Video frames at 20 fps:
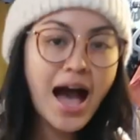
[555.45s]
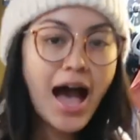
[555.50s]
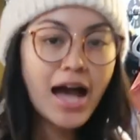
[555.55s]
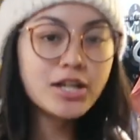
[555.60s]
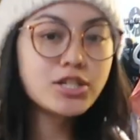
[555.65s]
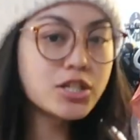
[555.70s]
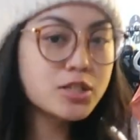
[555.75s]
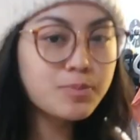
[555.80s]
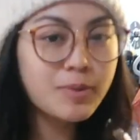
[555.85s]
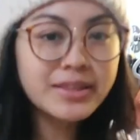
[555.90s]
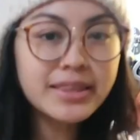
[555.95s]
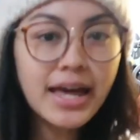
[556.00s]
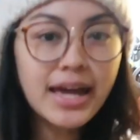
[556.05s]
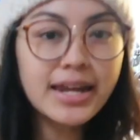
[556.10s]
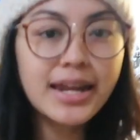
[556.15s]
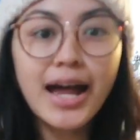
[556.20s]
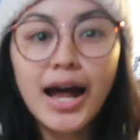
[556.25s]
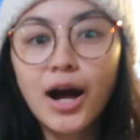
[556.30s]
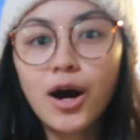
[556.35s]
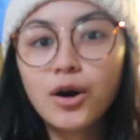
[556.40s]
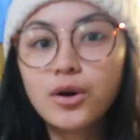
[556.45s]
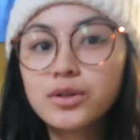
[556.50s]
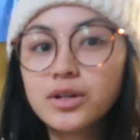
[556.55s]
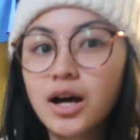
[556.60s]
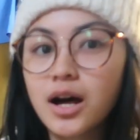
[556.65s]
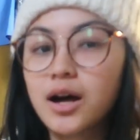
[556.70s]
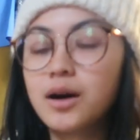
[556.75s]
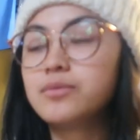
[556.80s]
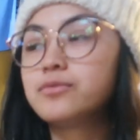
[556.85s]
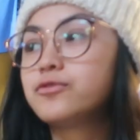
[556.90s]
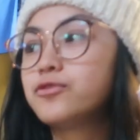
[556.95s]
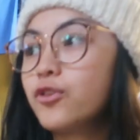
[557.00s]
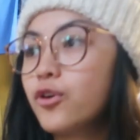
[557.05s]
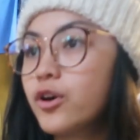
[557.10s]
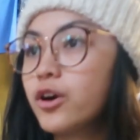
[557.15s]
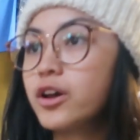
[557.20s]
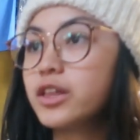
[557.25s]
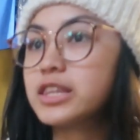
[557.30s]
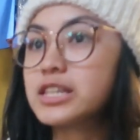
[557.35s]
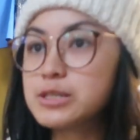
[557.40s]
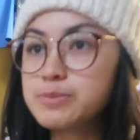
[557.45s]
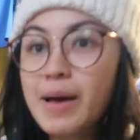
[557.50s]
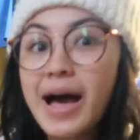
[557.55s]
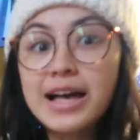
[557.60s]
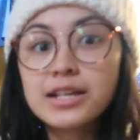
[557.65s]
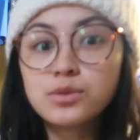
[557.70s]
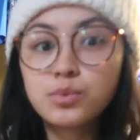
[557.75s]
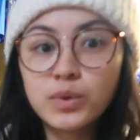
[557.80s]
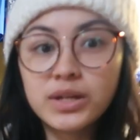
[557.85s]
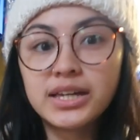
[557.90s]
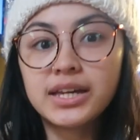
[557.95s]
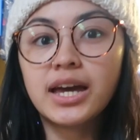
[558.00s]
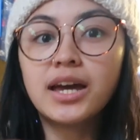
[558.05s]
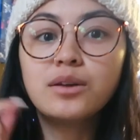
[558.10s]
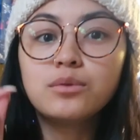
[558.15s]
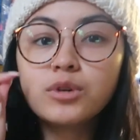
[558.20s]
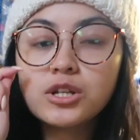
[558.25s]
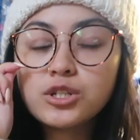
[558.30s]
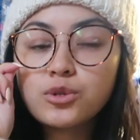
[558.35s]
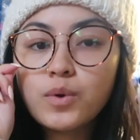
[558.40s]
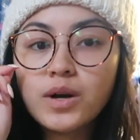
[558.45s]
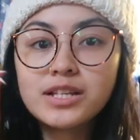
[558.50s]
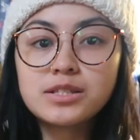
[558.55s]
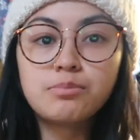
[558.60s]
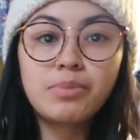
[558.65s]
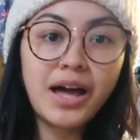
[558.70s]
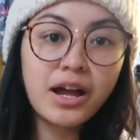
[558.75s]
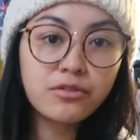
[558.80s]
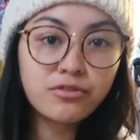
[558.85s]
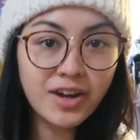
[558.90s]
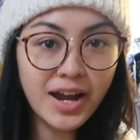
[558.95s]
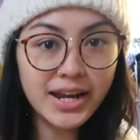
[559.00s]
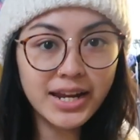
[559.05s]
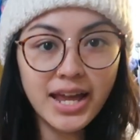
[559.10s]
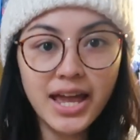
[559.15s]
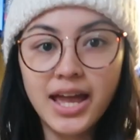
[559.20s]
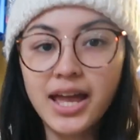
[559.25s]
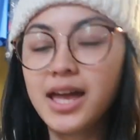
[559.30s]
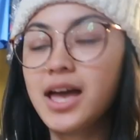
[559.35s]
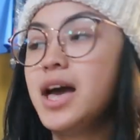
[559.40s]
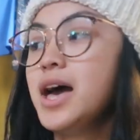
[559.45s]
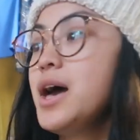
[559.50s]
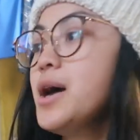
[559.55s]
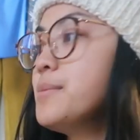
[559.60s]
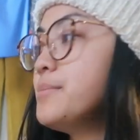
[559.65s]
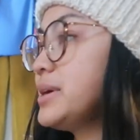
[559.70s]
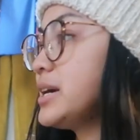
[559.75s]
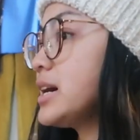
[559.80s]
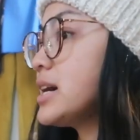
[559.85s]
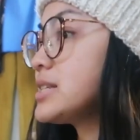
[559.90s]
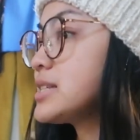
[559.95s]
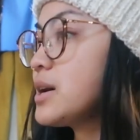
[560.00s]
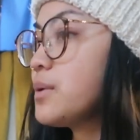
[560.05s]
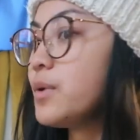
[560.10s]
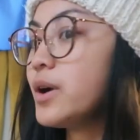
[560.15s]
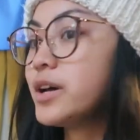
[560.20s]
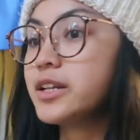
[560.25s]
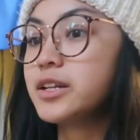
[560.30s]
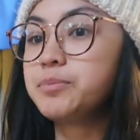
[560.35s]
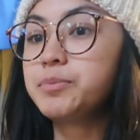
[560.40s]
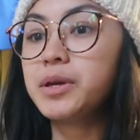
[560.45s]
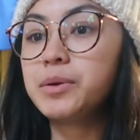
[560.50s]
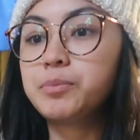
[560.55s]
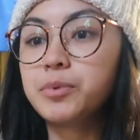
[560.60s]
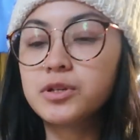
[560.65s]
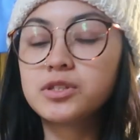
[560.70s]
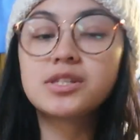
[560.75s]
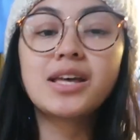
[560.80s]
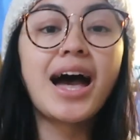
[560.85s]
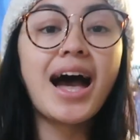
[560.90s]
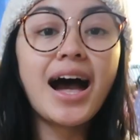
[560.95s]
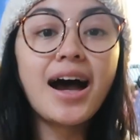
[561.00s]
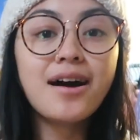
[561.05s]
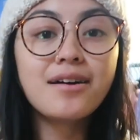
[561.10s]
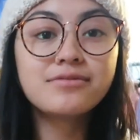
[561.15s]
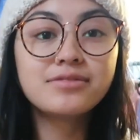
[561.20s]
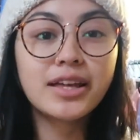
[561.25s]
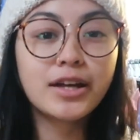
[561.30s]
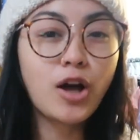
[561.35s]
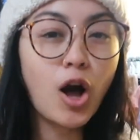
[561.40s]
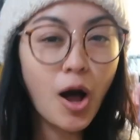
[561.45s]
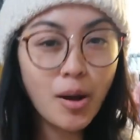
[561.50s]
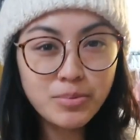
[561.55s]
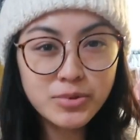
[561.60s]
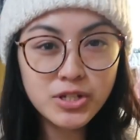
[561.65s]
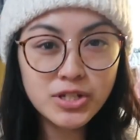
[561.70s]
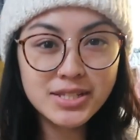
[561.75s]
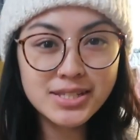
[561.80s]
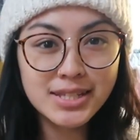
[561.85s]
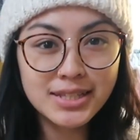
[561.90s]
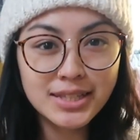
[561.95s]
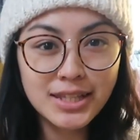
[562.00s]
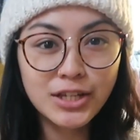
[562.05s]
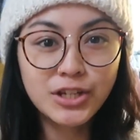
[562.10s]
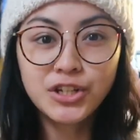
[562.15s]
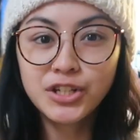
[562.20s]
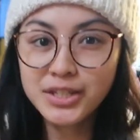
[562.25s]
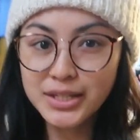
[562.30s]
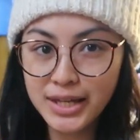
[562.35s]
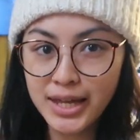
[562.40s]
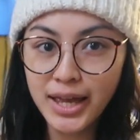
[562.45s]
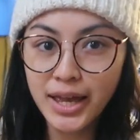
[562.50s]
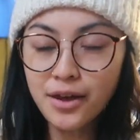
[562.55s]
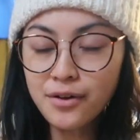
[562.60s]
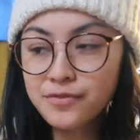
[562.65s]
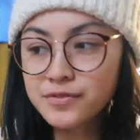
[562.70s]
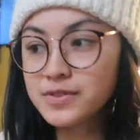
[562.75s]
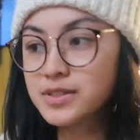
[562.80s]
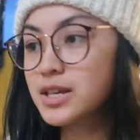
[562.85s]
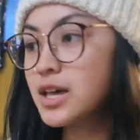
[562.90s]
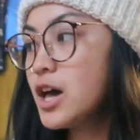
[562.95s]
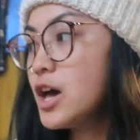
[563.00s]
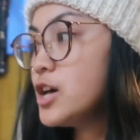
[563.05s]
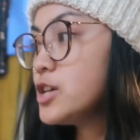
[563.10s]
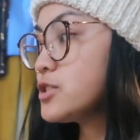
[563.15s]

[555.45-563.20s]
I just put that out um, for this past weekend, which was Black Friday, because I wanted people to have like options that they could gift.